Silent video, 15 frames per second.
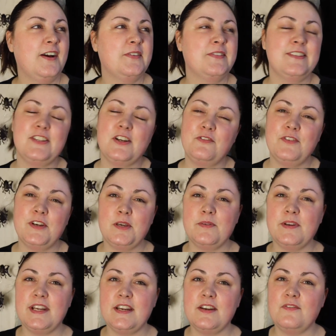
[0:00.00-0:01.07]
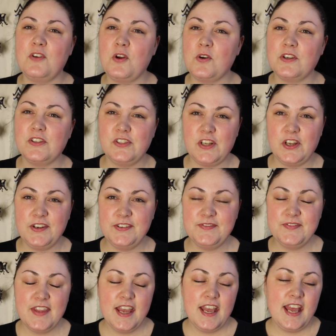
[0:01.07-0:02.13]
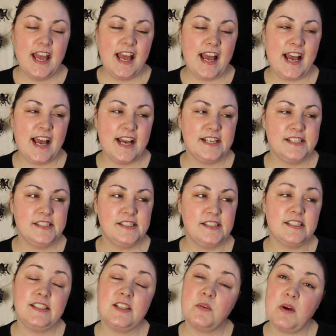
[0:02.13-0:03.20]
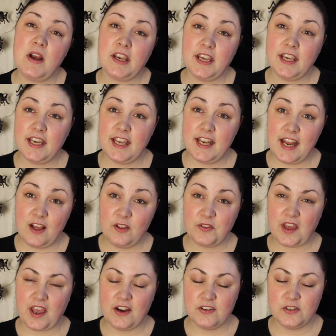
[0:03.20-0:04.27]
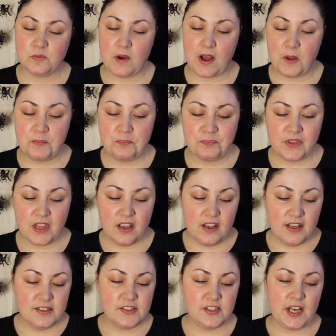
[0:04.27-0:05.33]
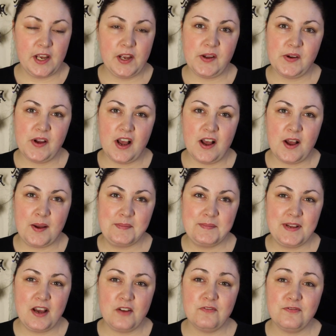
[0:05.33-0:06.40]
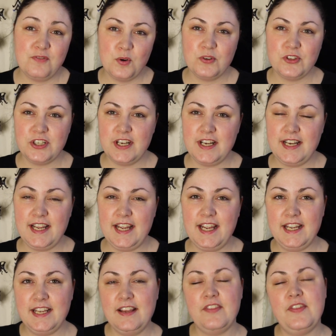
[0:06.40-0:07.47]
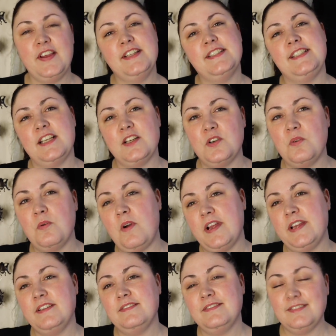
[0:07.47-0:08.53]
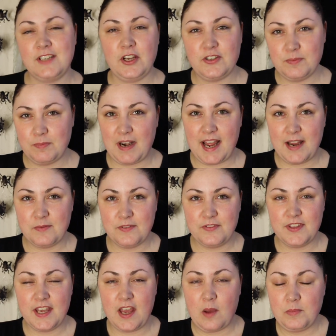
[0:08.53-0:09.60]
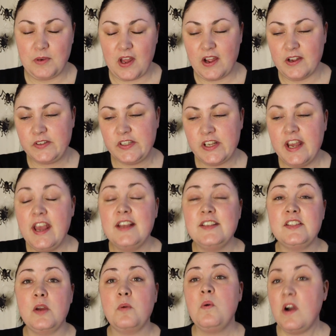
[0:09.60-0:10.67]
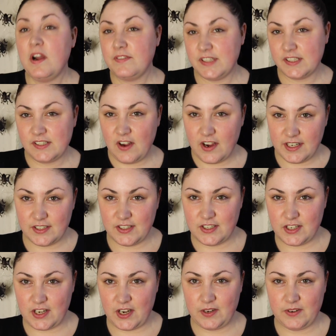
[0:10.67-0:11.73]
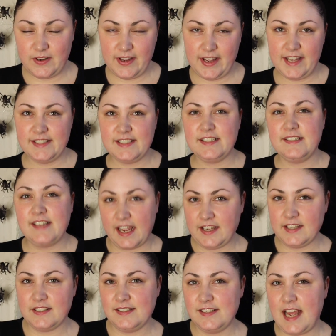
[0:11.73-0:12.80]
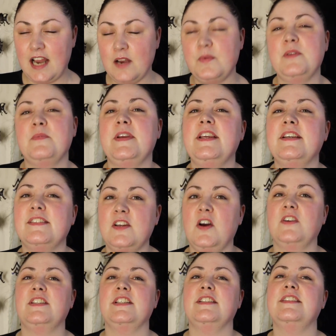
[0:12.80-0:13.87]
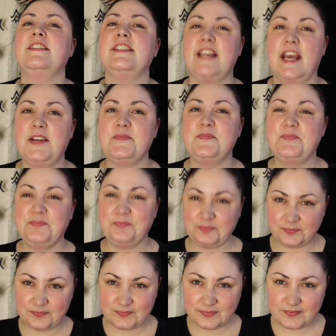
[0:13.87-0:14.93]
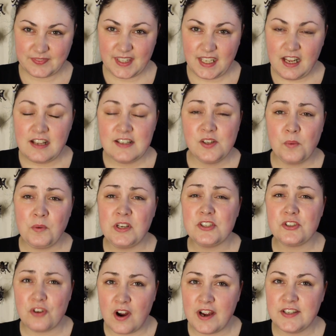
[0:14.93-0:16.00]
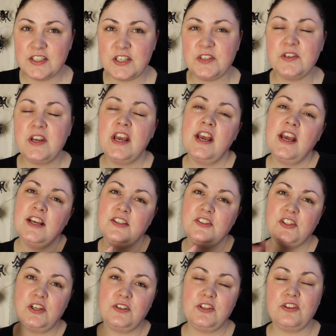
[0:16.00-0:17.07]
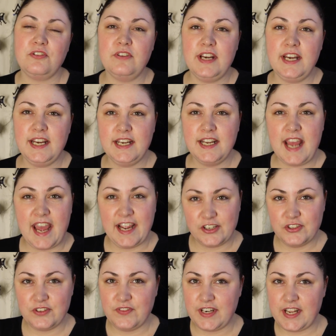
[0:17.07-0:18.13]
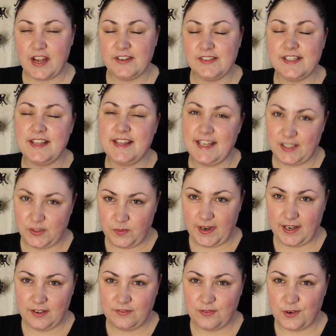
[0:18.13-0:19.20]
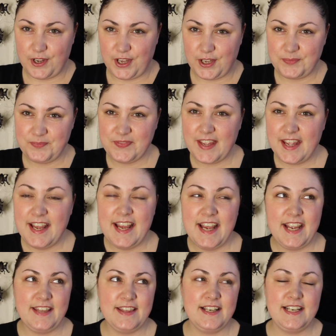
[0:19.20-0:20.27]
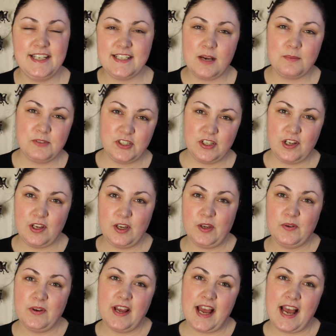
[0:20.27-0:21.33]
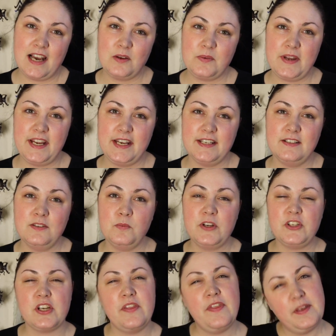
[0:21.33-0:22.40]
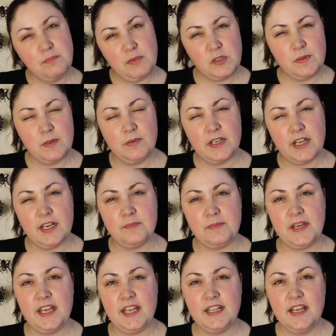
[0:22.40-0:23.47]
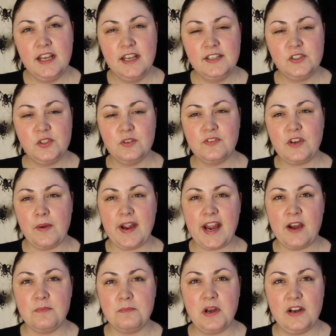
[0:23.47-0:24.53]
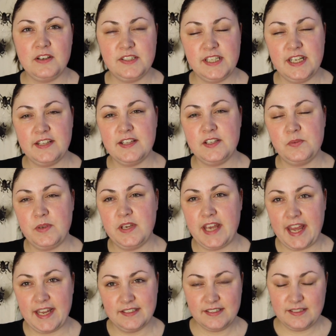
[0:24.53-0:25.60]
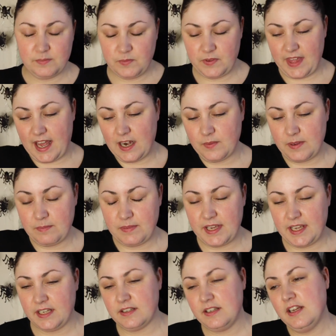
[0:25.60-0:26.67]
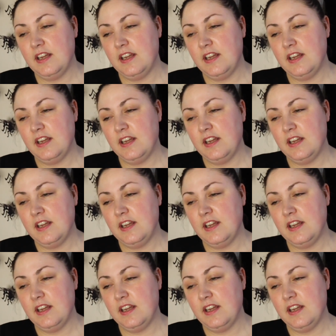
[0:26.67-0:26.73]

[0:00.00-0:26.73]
Which I'll fill you in a vlog soon, and still working in healthcare as well. So unfortunately things didn't quite go to plan with the uploads, so what I've decided to do is a second Halloween week starting today. So I'm going to try and do 2 to 3 extra videos this week for you in the lead up to Halloween, which I think most people are going to be sort of going out and partying this weekend, with Halloween being